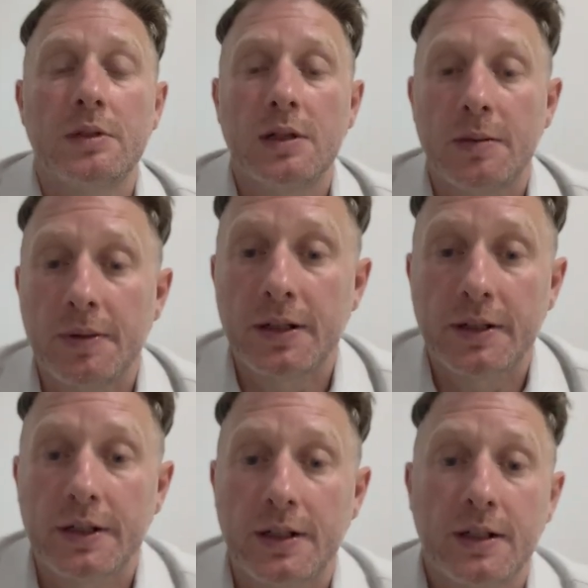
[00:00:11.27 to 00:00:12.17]
about
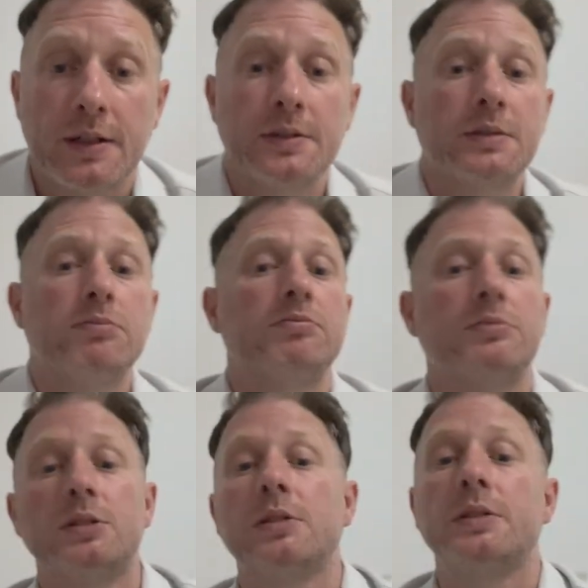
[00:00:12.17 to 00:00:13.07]
cars
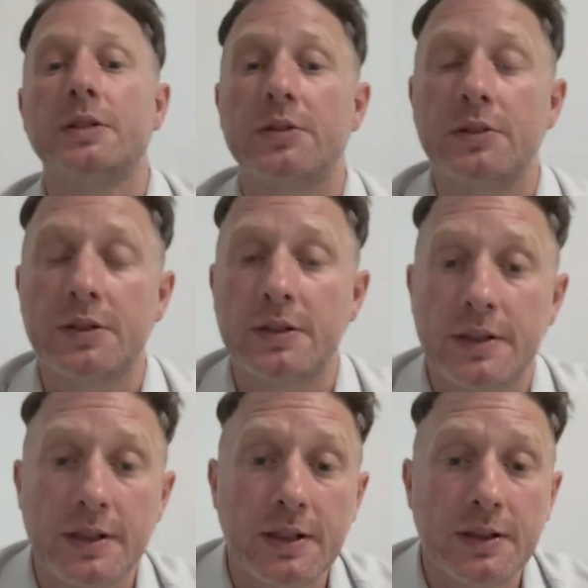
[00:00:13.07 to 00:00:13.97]
because I was interested in
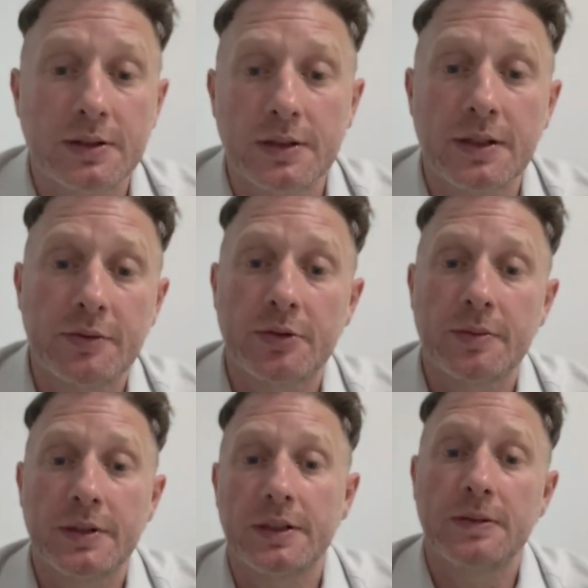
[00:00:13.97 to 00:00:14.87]
cars, and then from
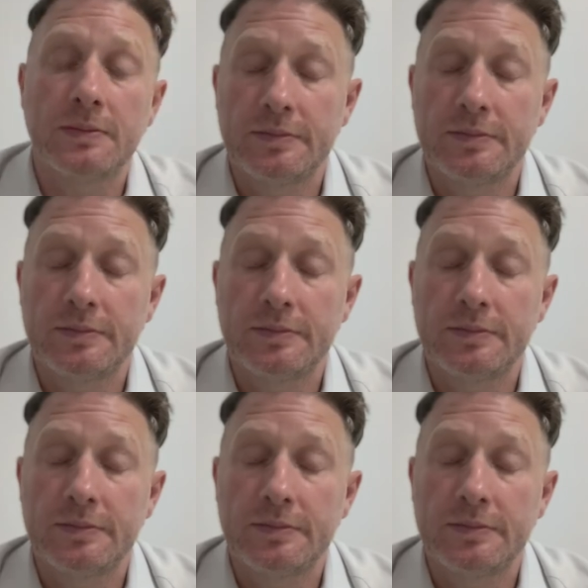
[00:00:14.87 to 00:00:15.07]
there